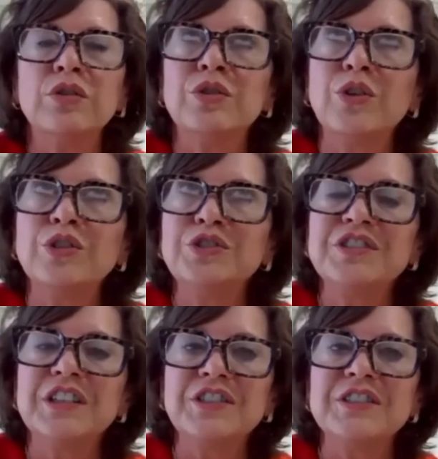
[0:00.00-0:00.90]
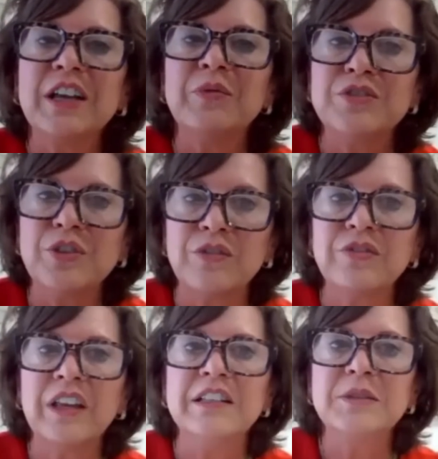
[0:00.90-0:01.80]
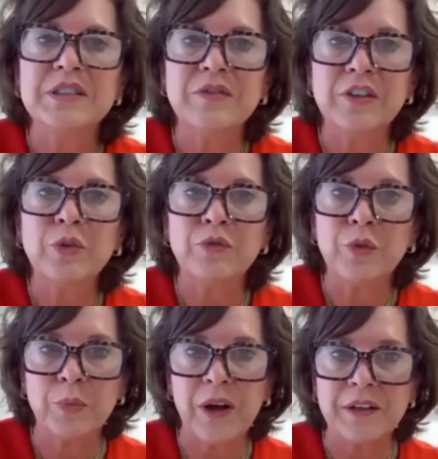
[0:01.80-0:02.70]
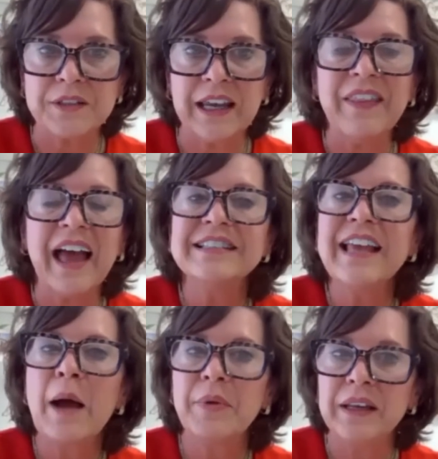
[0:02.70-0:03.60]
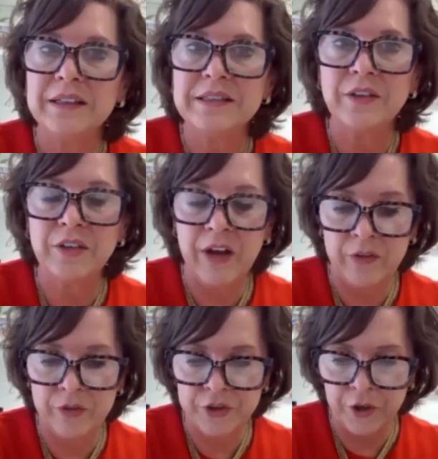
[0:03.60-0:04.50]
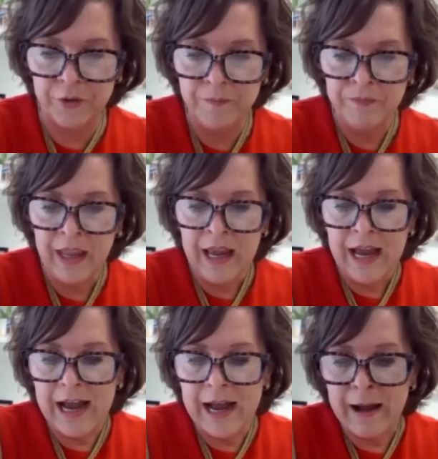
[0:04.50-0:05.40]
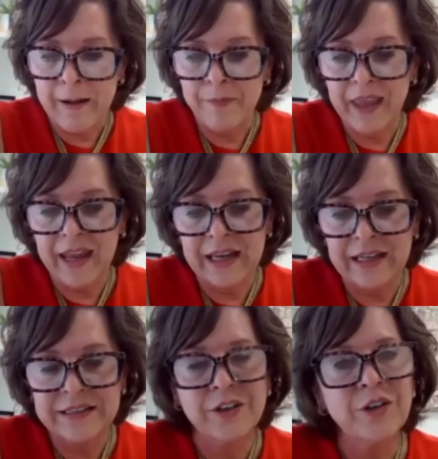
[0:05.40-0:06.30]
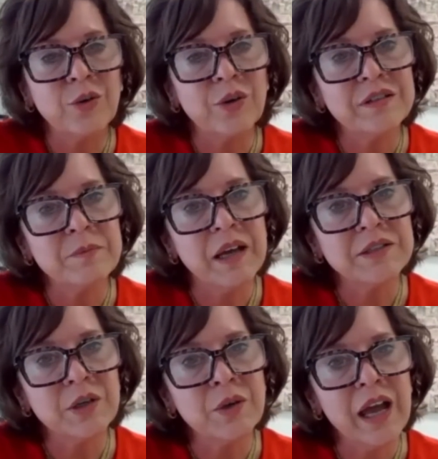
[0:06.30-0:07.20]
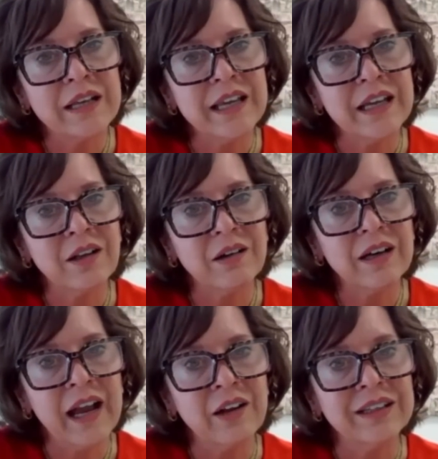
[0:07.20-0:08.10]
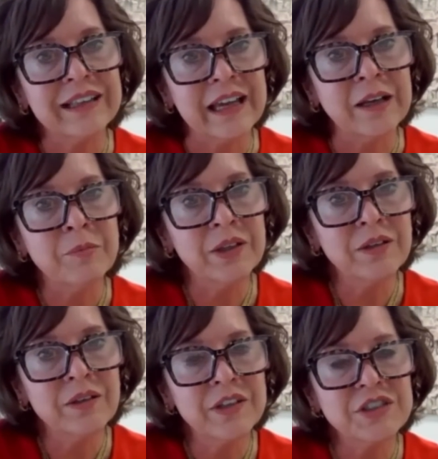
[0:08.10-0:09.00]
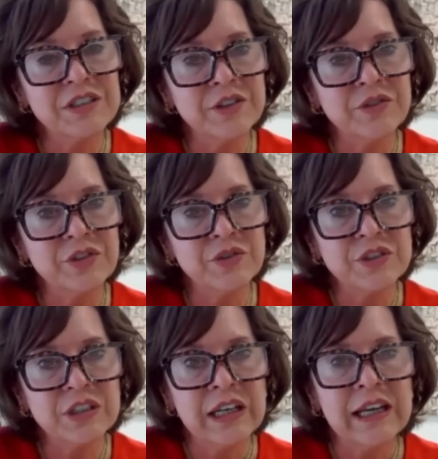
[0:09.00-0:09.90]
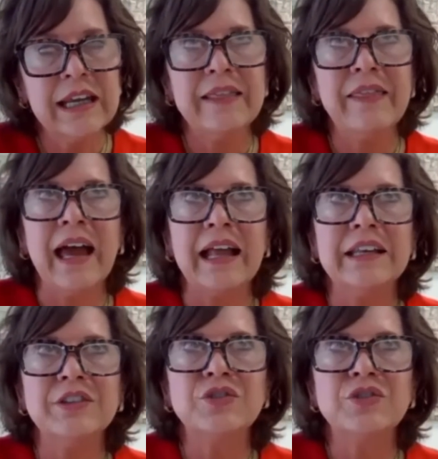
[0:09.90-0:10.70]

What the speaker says: local jurisdictions can reserve land specific for affordable housing, and that is happening in Southern Nevada for sure. And Senator Cortez Masto has a Clark County land bill that she has introduced that is